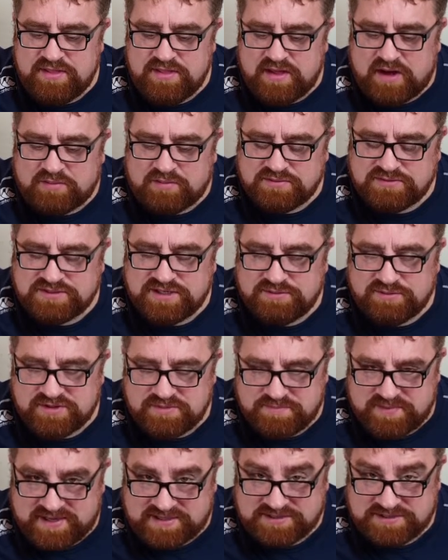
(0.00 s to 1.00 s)
I won't tell you what the
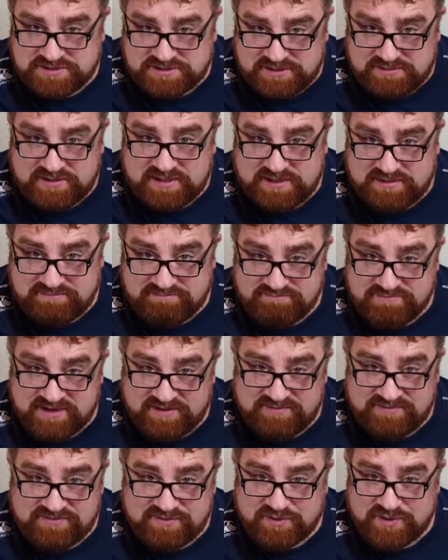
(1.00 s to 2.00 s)
best unit
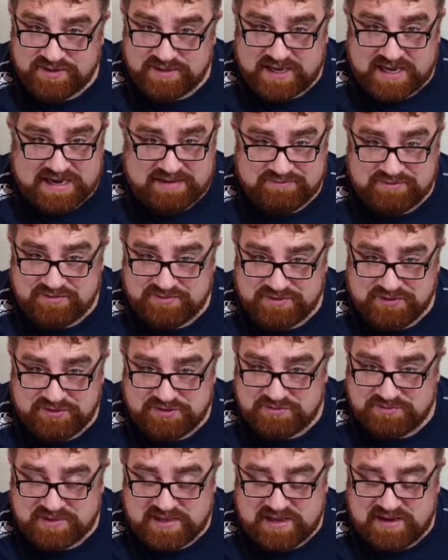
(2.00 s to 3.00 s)
in 40, I haven't reviewed
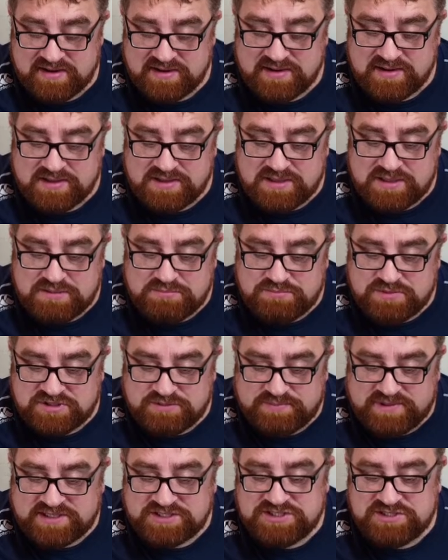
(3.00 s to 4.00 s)
them yet, but the
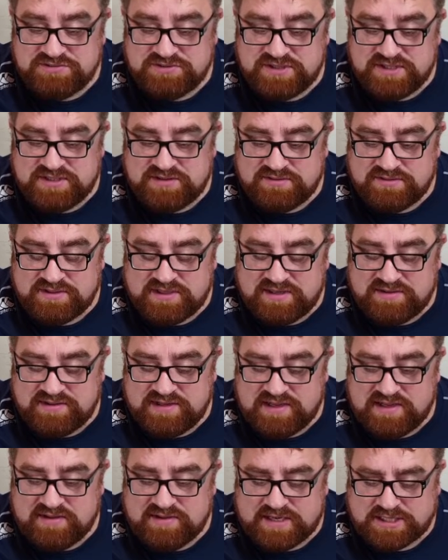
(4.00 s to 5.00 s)
best unit in
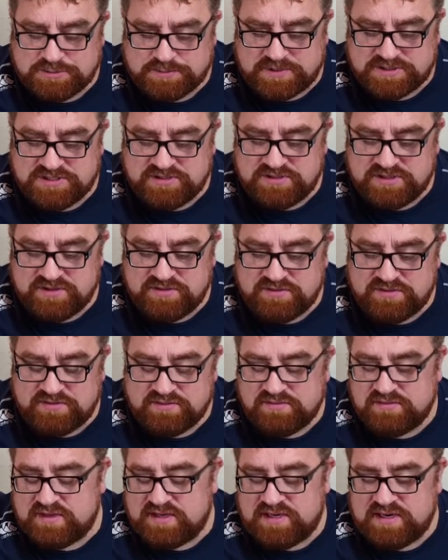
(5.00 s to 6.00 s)
the aspect unit
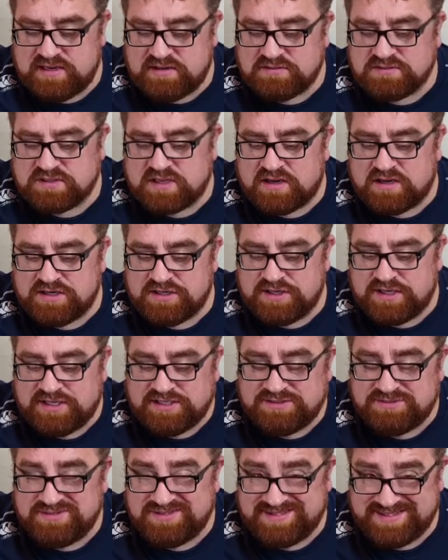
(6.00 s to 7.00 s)
in Eldar
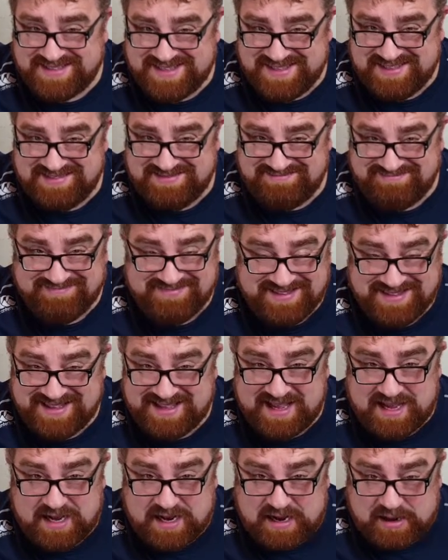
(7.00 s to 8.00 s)
is,
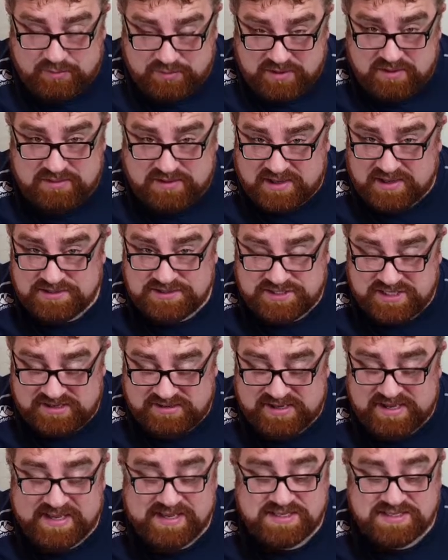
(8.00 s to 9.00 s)
I won't lie to you,
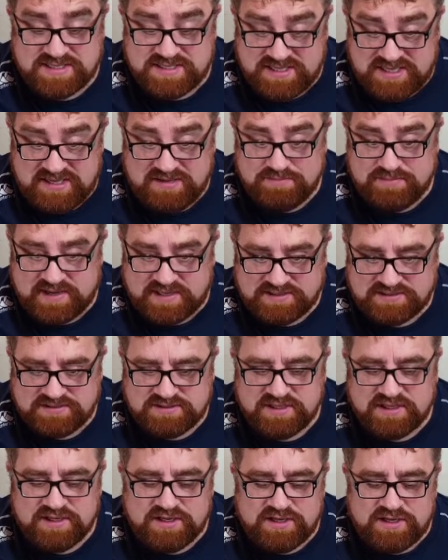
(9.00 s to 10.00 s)
it's the best
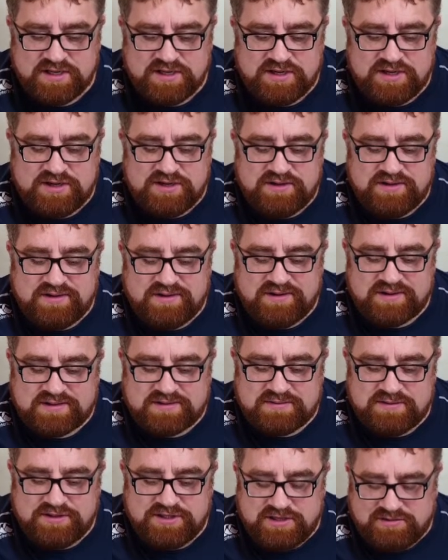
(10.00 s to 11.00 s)

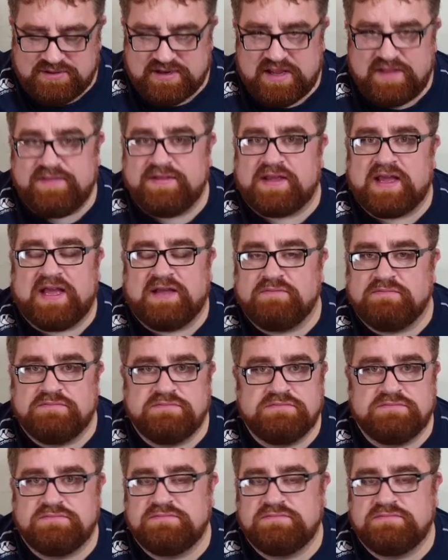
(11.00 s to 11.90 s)
unit in the game,